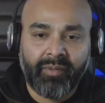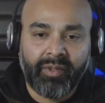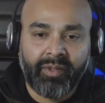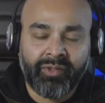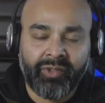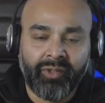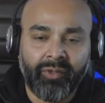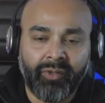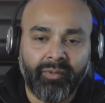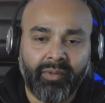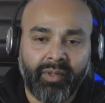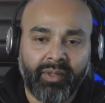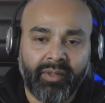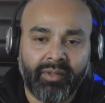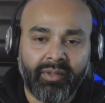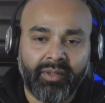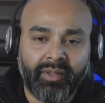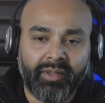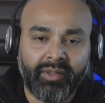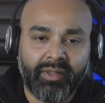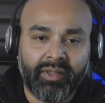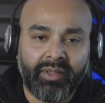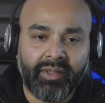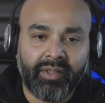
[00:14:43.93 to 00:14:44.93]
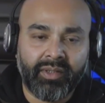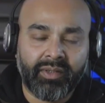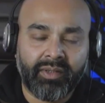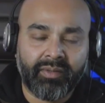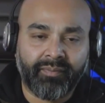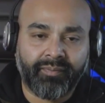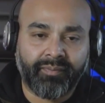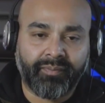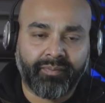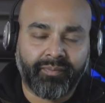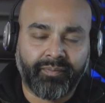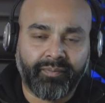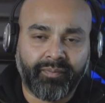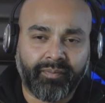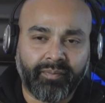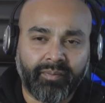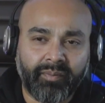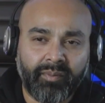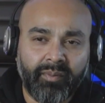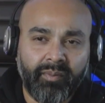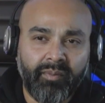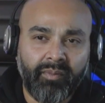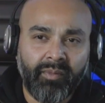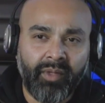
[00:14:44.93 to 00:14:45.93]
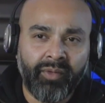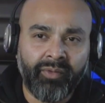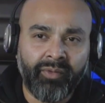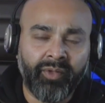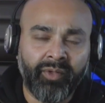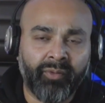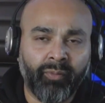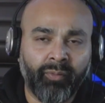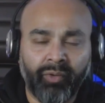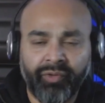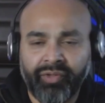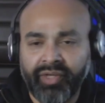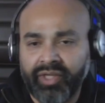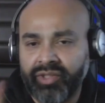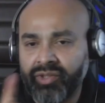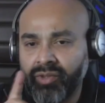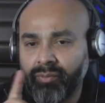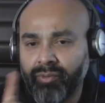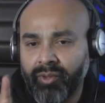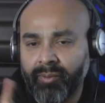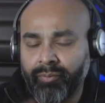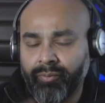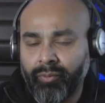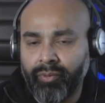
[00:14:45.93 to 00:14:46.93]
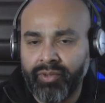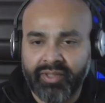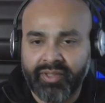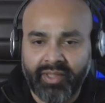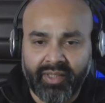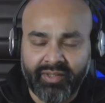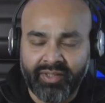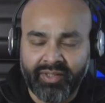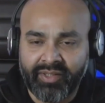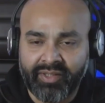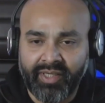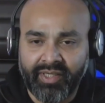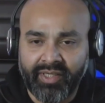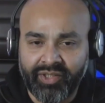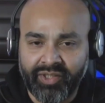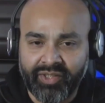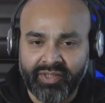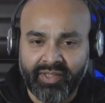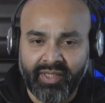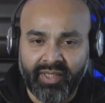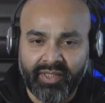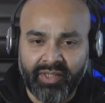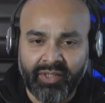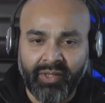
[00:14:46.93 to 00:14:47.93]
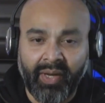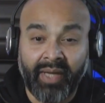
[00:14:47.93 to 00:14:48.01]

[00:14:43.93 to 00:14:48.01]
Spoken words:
So the one thing I do want to point out at this stage is that,